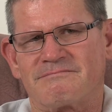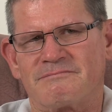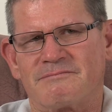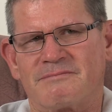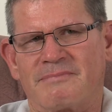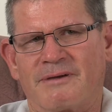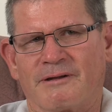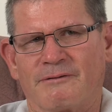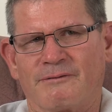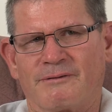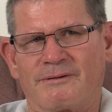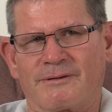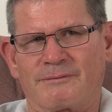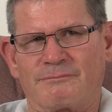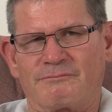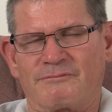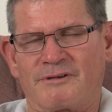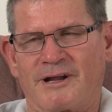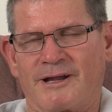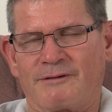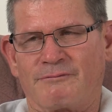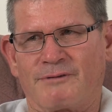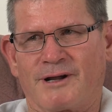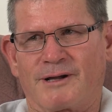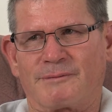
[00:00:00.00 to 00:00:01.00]
they
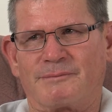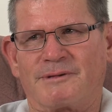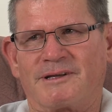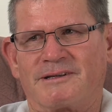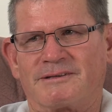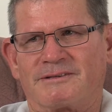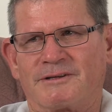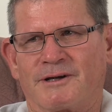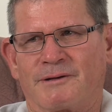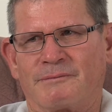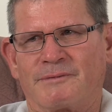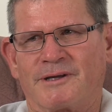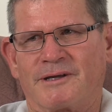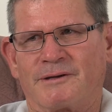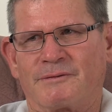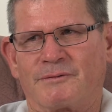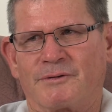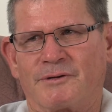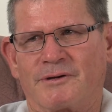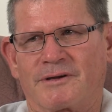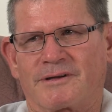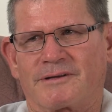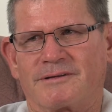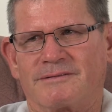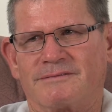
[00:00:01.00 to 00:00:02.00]
rang me and told me at
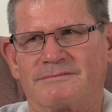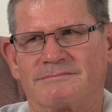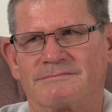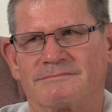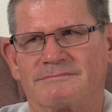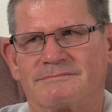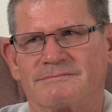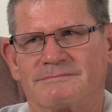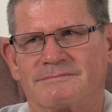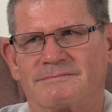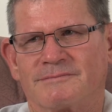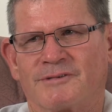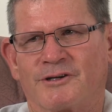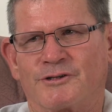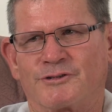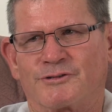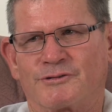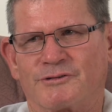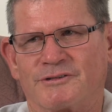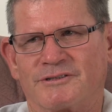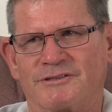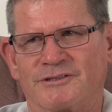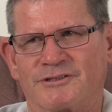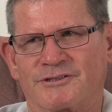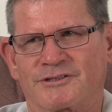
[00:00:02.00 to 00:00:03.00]
work, and I
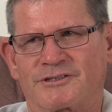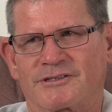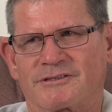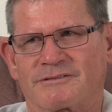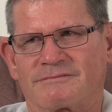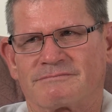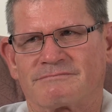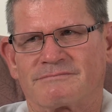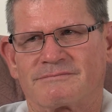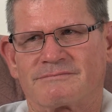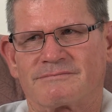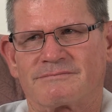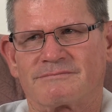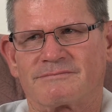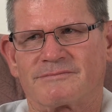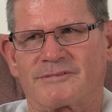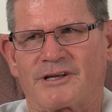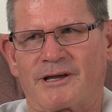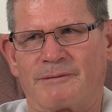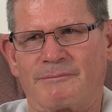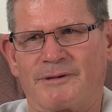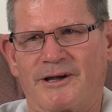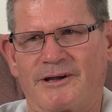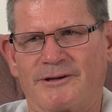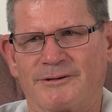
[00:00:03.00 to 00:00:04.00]
sort of just
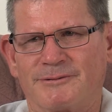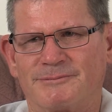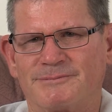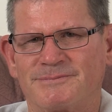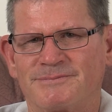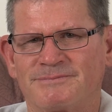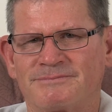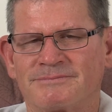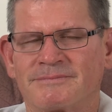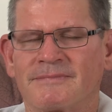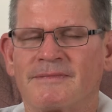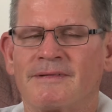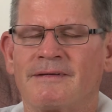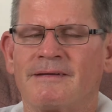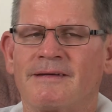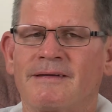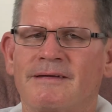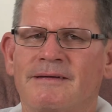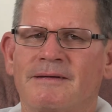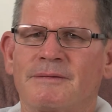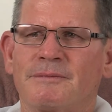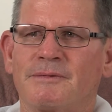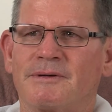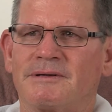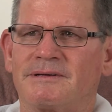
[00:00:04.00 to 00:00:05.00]
come home.
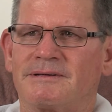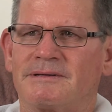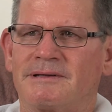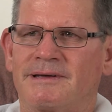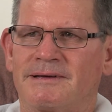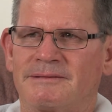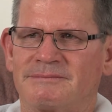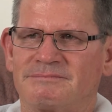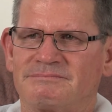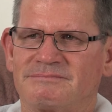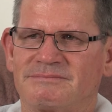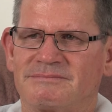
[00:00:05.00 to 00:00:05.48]
But